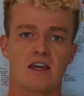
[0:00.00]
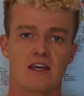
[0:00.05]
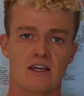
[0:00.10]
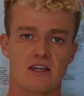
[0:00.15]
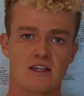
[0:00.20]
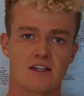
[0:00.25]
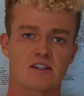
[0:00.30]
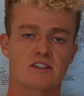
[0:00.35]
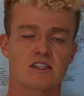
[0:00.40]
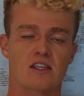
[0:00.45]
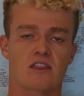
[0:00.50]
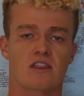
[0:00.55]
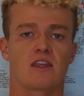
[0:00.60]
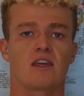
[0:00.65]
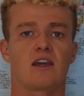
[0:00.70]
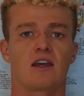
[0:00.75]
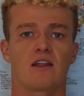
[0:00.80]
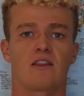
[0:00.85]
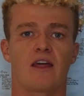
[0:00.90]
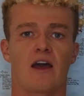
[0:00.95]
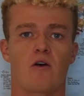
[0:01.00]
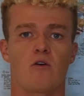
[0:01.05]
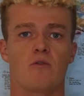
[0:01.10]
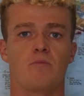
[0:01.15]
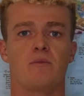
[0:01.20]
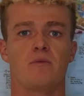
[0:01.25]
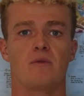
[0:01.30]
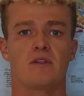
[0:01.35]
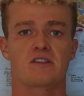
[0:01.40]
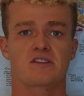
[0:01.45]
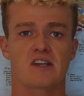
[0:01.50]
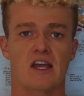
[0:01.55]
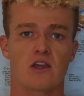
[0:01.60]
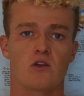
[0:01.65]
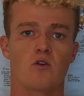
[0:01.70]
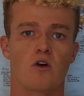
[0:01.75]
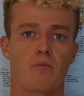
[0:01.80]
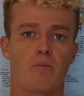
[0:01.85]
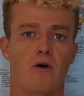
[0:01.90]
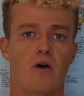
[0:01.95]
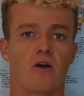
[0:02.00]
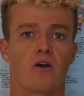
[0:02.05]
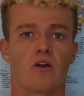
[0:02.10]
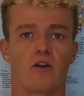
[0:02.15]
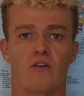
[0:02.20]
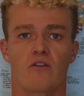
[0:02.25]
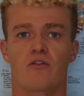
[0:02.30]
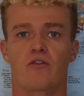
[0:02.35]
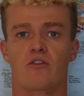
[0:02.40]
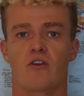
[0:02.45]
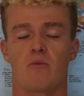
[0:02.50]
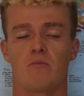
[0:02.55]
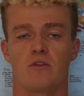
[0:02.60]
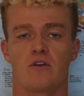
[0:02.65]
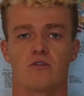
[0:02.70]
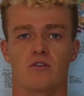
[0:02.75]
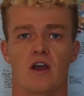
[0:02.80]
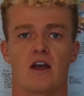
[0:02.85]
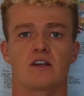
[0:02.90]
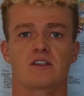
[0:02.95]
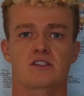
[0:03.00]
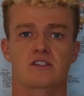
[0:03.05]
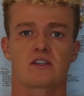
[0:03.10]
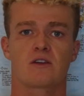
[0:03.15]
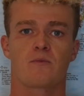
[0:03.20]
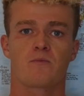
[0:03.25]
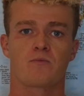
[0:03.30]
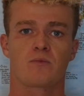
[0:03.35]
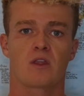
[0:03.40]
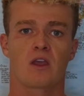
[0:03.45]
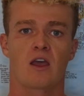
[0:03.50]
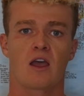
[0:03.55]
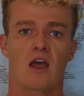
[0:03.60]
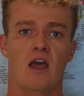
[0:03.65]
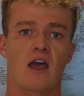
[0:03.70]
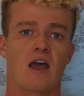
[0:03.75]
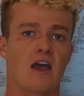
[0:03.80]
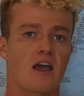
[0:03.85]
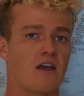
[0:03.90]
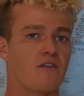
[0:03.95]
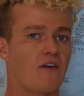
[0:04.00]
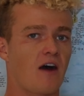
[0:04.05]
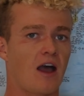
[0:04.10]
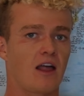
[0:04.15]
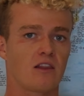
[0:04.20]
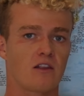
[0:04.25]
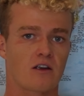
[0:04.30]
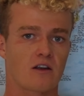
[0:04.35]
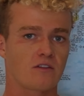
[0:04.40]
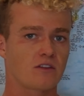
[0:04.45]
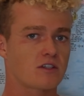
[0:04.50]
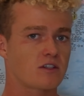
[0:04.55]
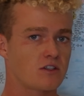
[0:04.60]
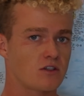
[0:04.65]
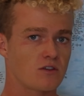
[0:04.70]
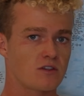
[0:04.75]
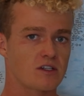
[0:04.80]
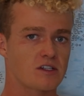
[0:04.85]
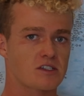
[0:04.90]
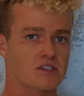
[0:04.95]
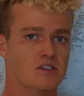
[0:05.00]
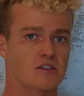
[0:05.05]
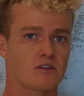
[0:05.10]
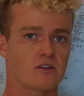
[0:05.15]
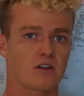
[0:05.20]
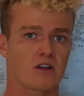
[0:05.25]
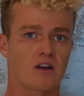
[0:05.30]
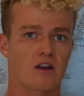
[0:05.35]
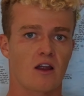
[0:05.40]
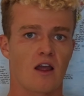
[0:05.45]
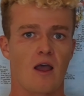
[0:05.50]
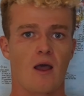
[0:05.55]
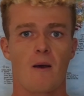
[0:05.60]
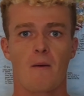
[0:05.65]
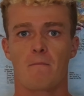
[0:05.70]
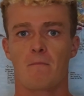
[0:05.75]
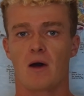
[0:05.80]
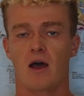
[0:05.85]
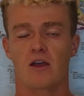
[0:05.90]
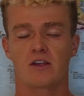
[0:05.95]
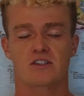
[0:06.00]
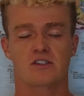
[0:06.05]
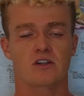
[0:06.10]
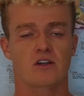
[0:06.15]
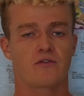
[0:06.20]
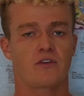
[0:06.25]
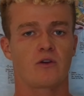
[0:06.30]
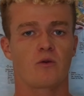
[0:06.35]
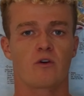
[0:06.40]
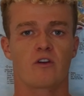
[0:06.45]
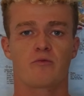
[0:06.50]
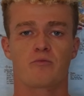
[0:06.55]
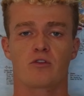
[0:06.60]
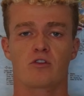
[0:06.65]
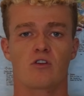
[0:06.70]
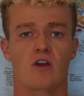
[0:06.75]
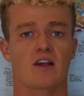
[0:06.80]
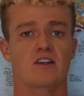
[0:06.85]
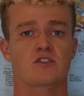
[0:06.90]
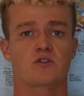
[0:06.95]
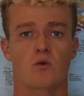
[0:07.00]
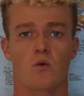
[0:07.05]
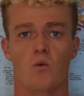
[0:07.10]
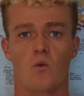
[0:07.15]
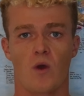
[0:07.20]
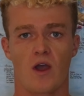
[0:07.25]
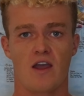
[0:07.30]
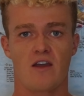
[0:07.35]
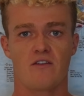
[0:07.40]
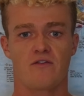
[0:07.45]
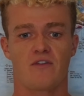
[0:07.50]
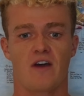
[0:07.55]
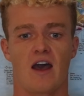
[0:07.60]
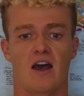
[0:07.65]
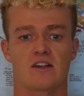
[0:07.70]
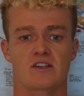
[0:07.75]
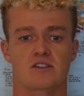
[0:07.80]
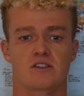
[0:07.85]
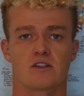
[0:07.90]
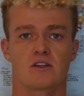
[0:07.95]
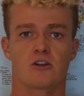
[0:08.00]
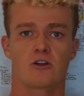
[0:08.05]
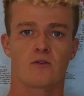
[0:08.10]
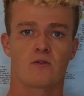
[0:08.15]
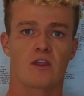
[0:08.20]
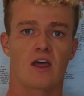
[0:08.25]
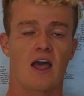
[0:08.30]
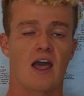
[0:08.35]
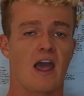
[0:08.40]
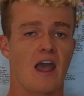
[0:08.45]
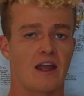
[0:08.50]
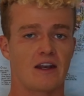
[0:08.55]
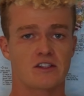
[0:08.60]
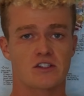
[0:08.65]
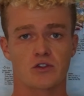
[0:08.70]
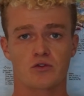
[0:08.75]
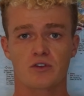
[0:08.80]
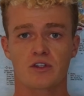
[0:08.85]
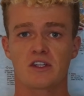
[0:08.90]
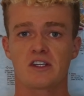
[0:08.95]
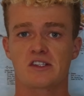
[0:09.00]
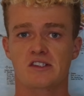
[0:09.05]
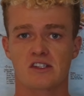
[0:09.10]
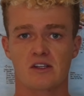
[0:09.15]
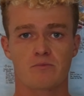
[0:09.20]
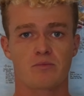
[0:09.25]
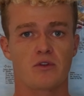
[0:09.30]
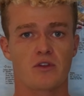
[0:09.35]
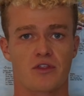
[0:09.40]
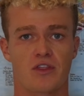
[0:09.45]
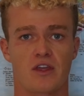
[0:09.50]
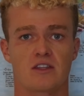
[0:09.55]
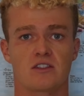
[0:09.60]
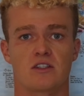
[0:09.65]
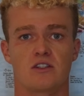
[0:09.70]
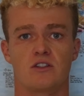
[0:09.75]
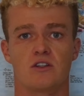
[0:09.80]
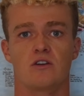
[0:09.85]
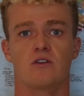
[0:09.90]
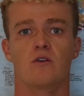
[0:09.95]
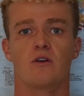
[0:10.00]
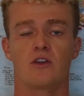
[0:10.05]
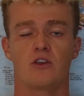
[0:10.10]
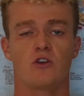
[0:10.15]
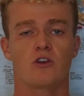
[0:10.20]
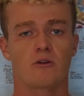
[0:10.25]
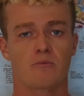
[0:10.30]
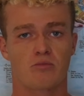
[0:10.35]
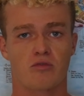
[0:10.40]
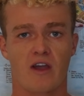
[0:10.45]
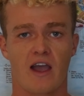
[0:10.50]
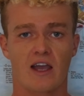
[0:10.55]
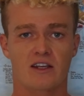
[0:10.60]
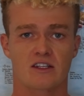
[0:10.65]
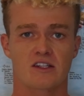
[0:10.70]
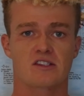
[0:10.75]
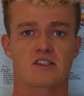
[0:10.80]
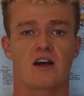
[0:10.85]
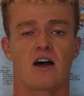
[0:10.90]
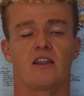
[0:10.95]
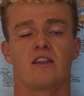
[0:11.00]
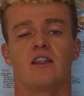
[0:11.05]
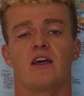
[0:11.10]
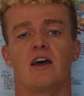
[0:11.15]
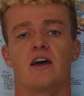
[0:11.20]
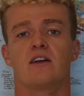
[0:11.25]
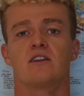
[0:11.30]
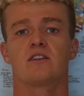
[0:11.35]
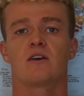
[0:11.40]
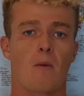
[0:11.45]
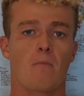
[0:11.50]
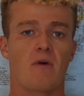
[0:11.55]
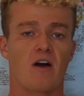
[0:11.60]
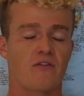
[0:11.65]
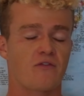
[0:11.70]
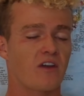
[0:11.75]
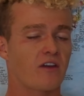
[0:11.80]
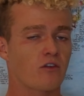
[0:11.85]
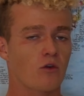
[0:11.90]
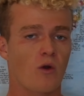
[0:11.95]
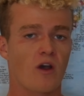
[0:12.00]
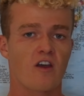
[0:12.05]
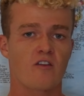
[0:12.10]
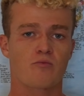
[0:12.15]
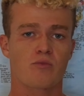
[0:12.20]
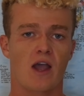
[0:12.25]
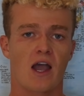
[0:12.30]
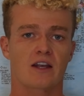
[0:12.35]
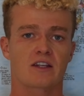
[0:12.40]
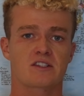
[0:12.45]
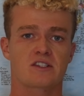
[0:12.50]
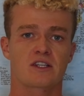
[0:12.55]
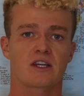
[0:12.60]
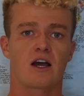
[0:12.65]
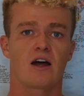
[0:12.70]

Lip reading: is the thing that will set you apart from the rest. If I learned to do this sooner, my surfing would have progressed way faster. And it's a really simple thing to do. You can practice on land. My favorite way of practicing